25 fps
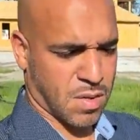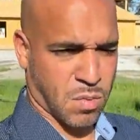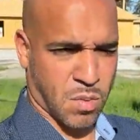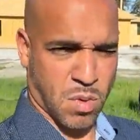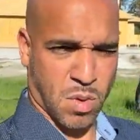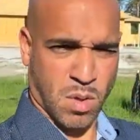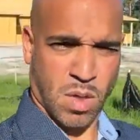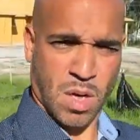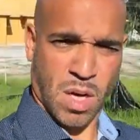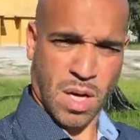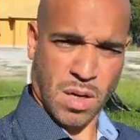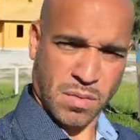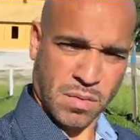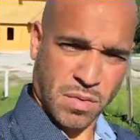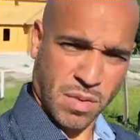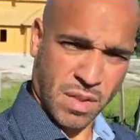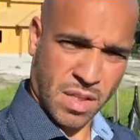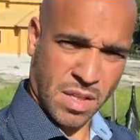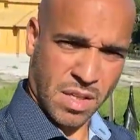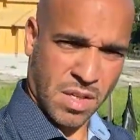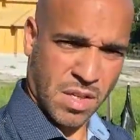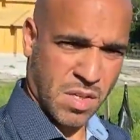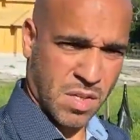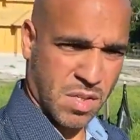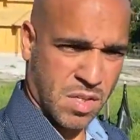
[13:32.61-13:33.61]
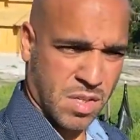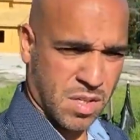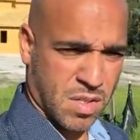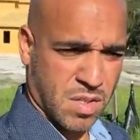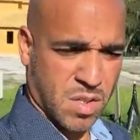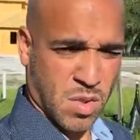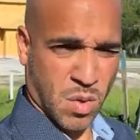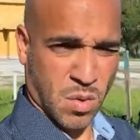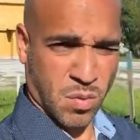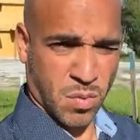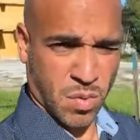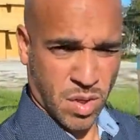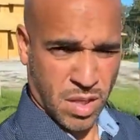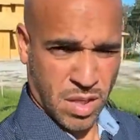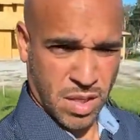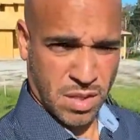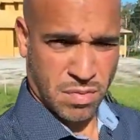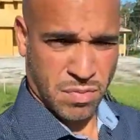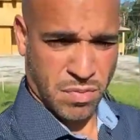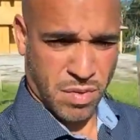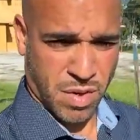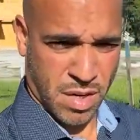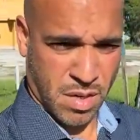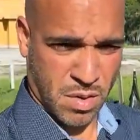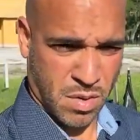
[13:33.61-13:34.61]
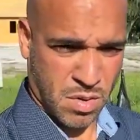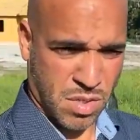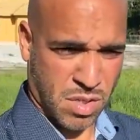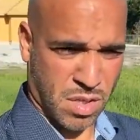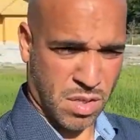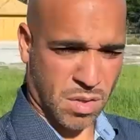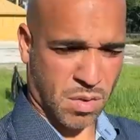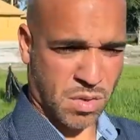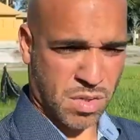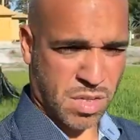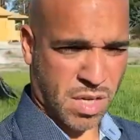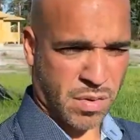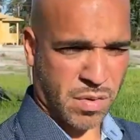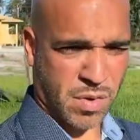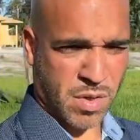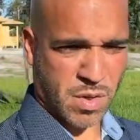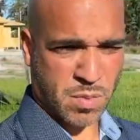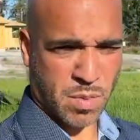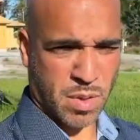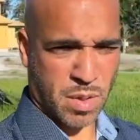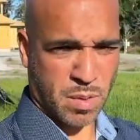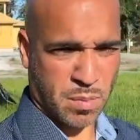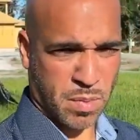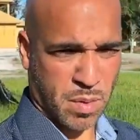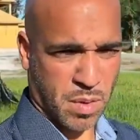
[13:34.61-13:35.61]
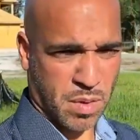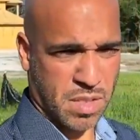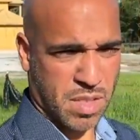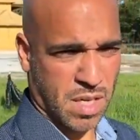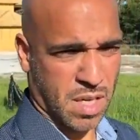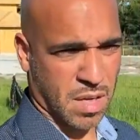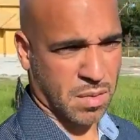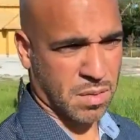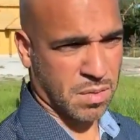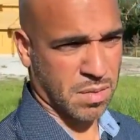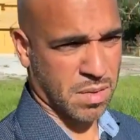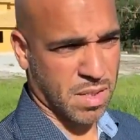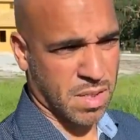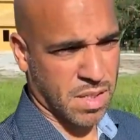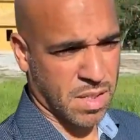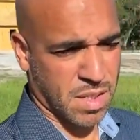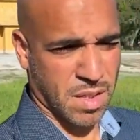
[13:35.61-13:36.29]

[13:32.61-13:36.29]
World Golf Village, Silverleaf, right? You see those areas being built out.